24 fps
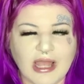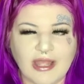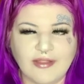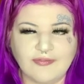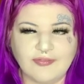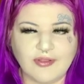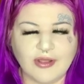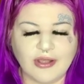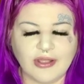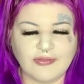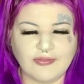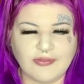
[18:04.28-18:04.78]
I
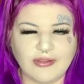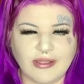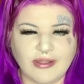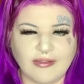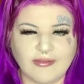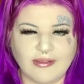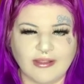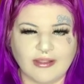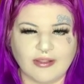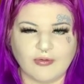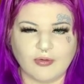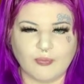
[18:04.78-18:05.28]
thought that,
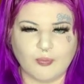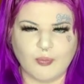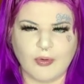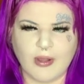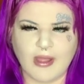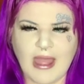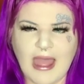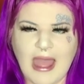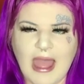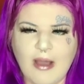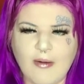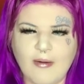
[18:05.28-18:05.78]
like,
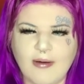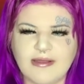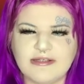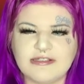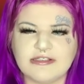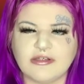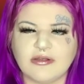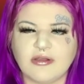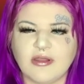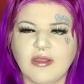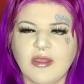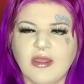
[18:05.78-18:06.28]
how else...
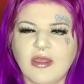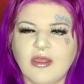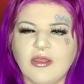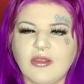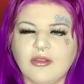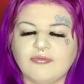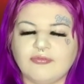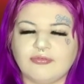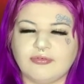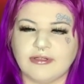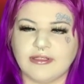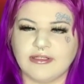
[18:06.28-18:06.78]

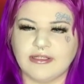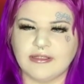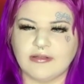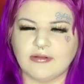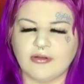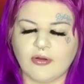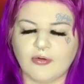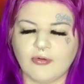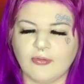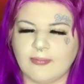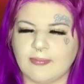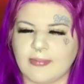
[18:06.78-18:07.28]

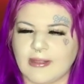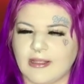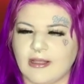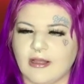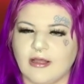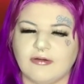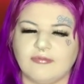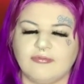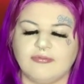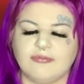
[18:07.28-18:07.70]
oh my god,